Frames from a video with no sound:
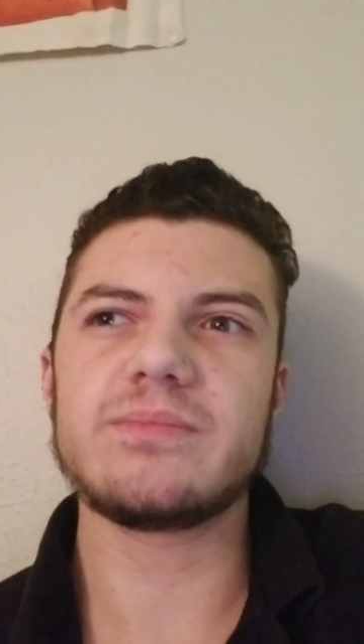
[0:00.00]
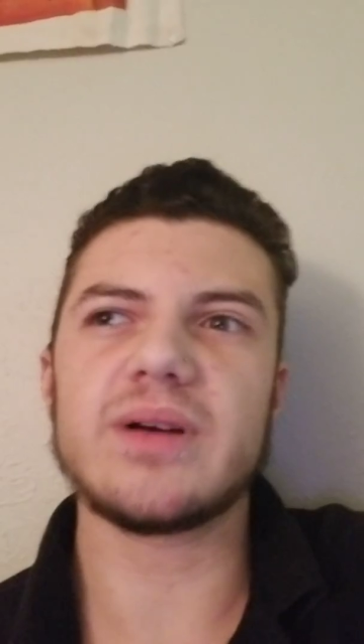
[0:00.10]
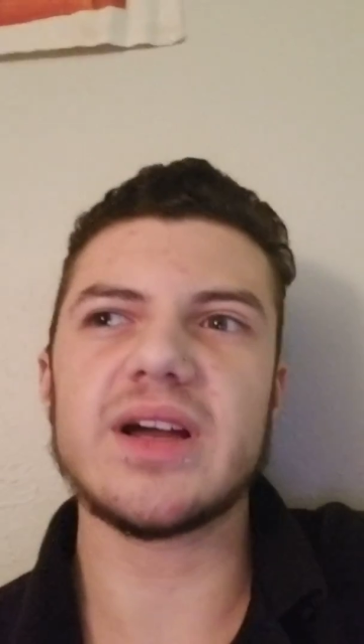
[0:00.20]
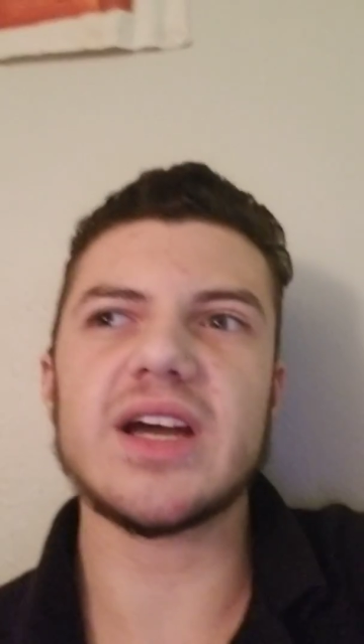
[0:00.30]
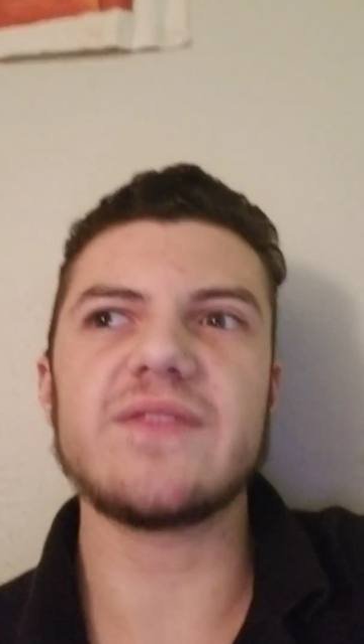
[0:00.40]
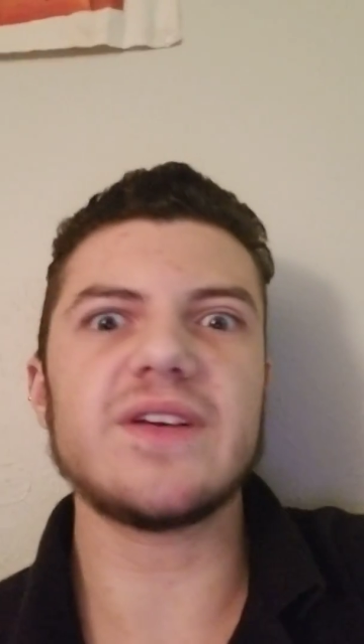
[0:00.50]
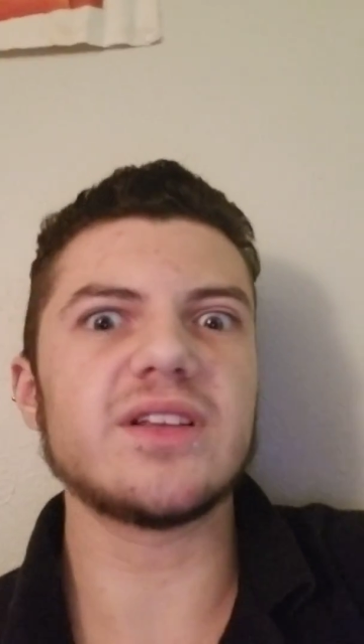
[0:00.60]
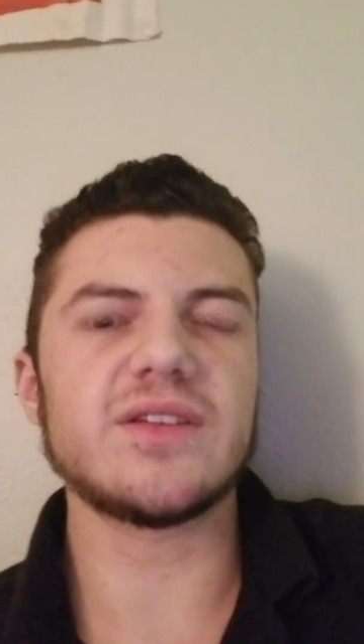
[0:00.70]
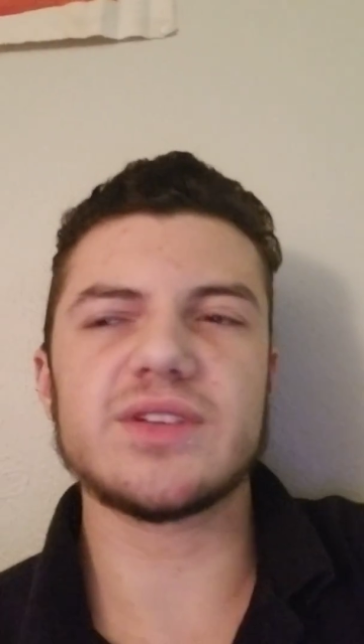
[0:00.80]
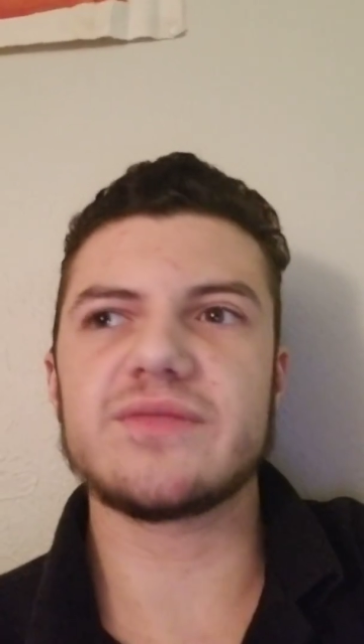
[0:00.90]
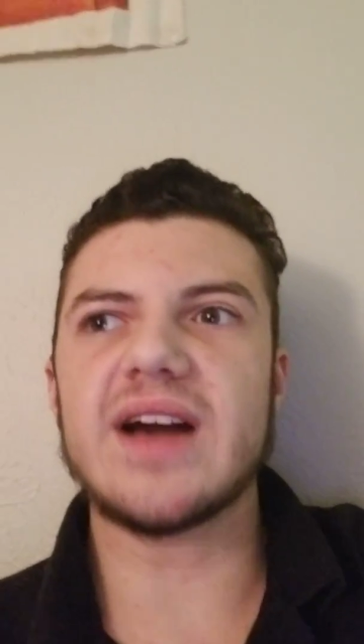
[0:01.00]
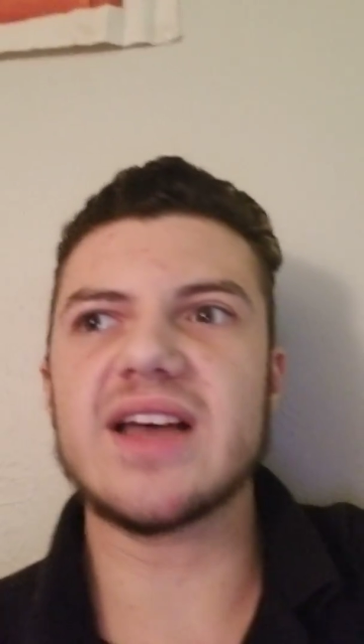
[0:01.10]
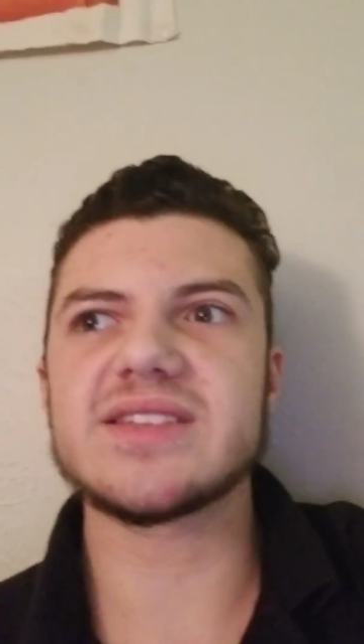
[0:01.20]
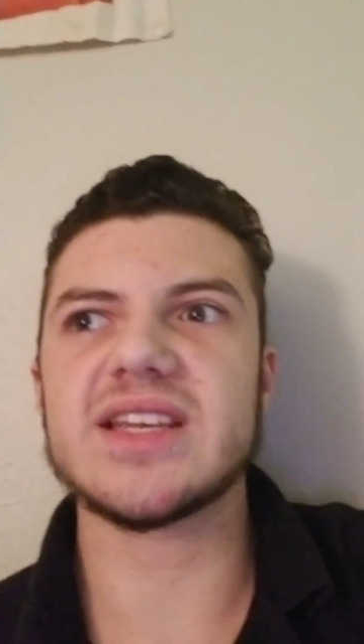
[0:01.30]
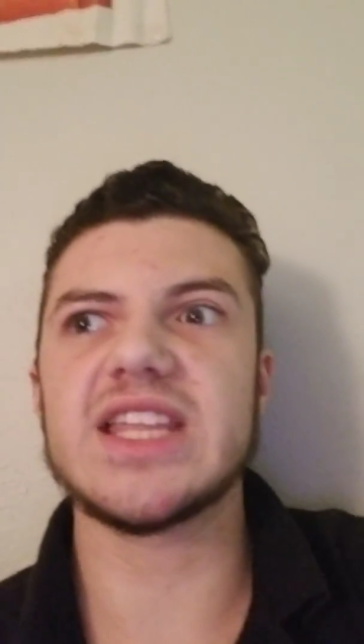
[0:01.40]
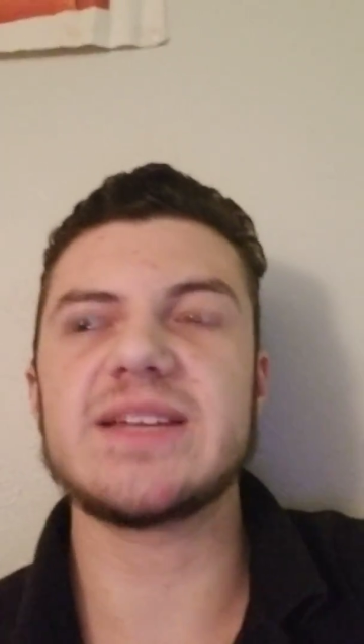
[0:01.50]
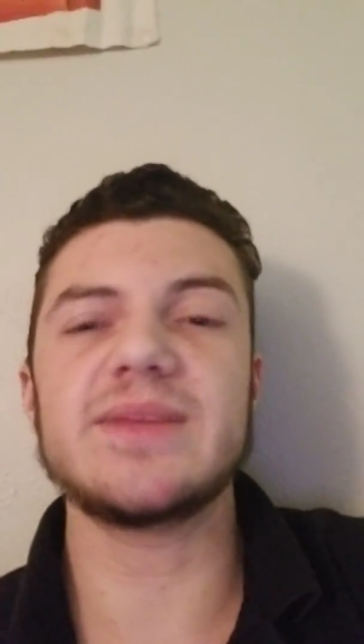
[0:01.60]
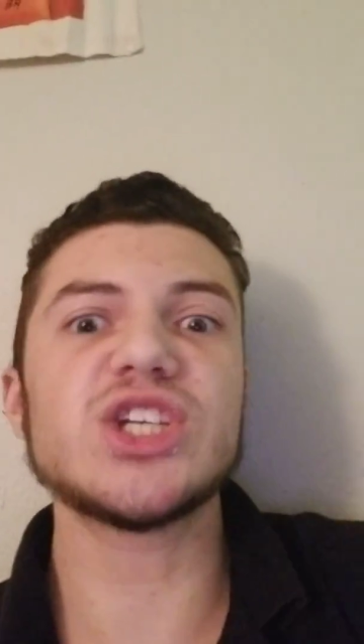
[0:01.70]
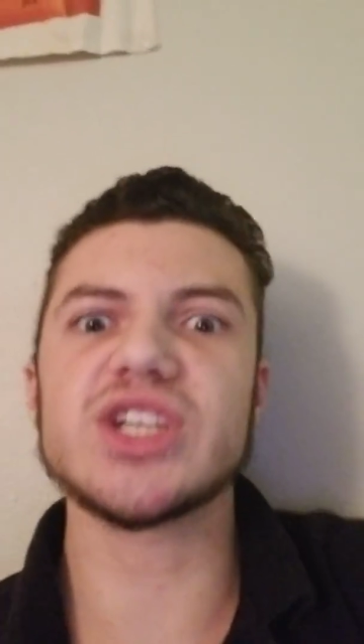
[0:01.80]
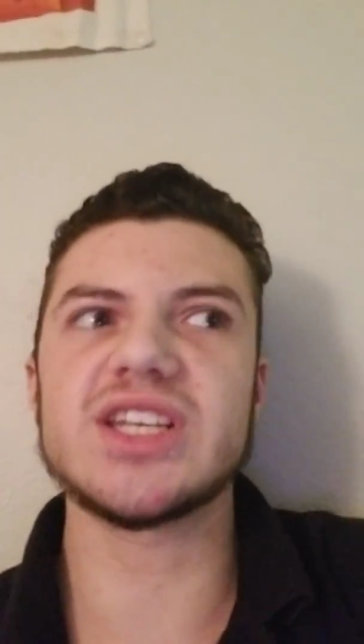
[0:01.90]
But I fell in love with her fast, and then
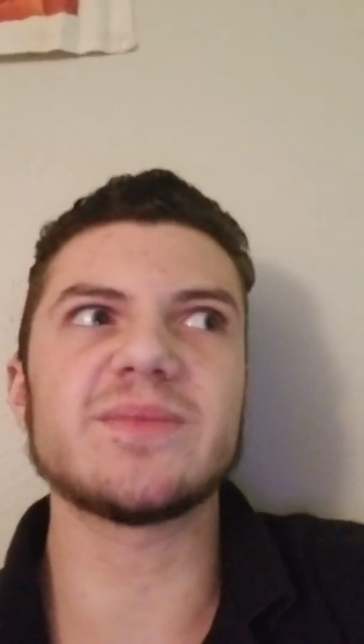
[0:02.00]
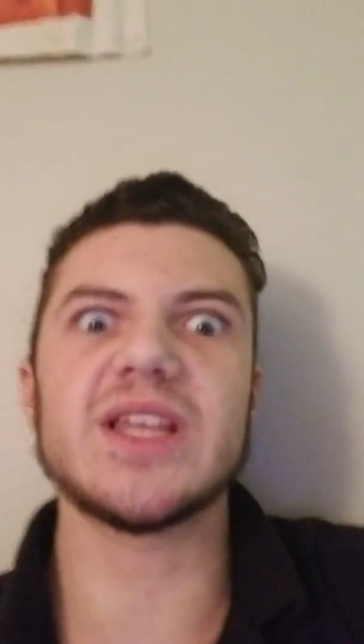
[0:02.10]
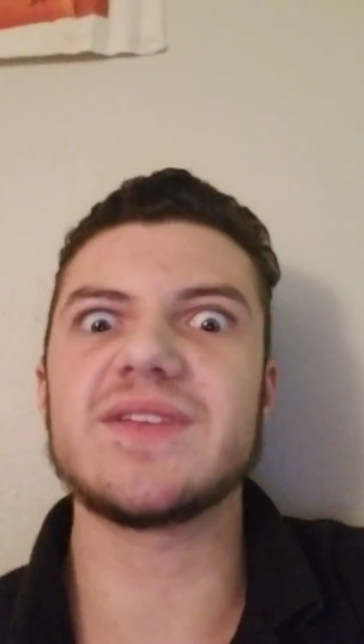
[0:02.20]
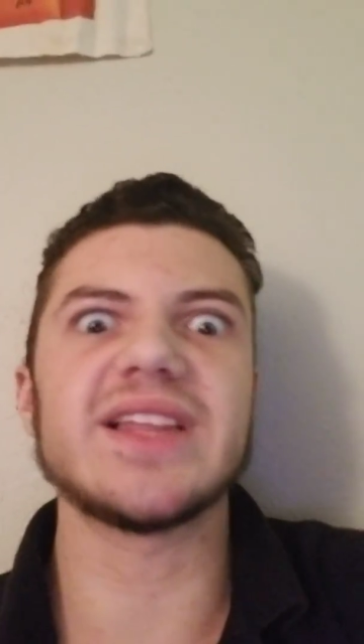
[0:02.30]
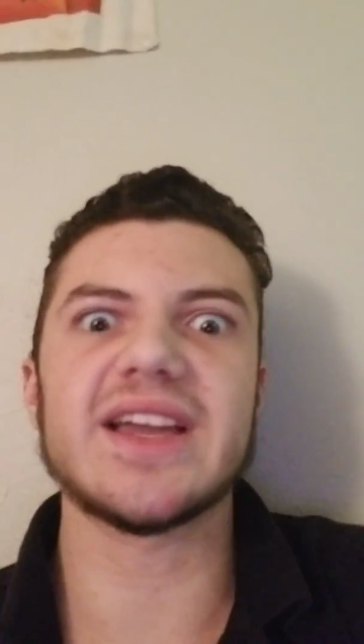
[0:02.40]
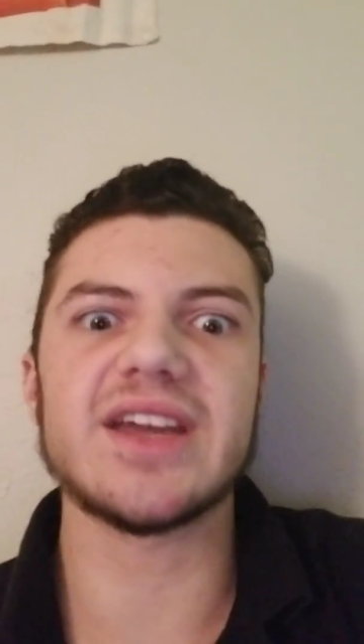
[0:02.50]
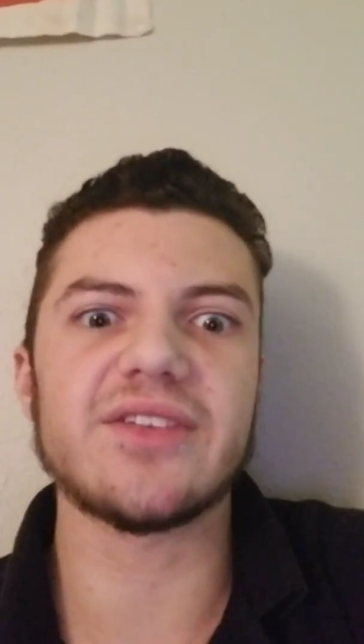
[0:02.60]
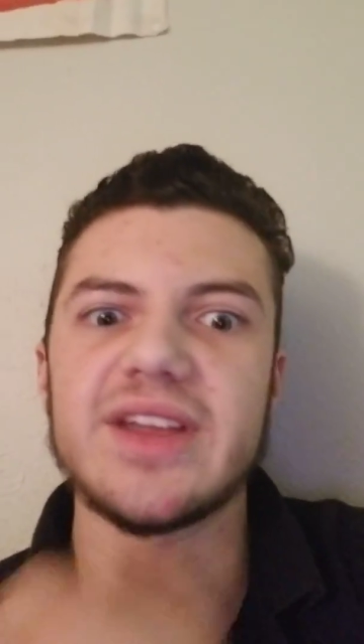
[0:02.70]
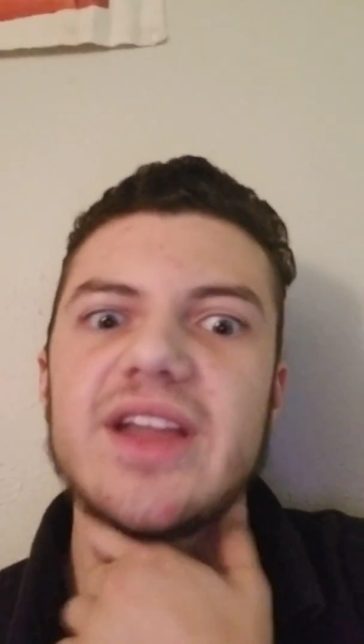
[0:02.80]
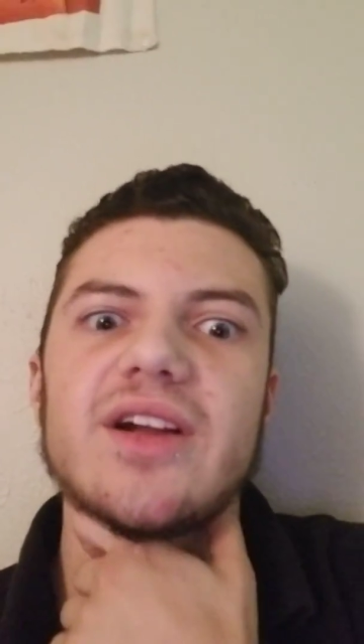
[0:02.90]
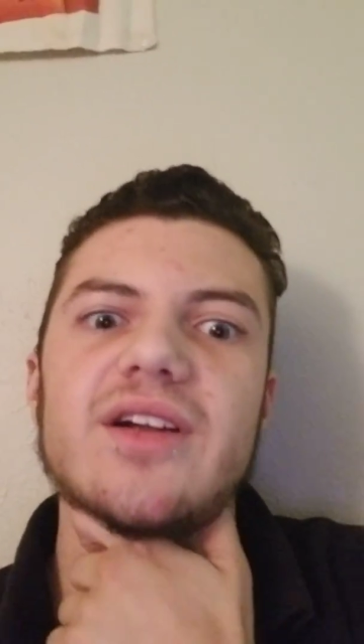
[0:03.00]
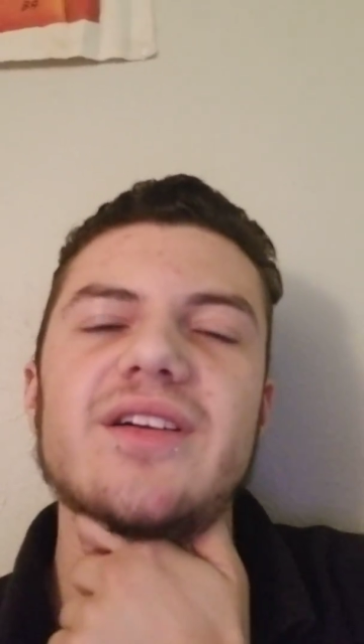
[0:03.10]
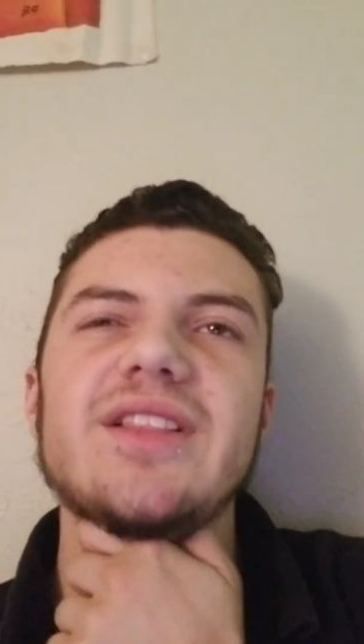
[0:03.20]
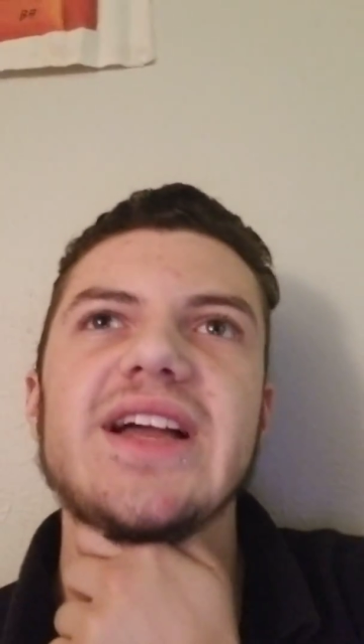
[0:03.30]
Misha ended up living like another year.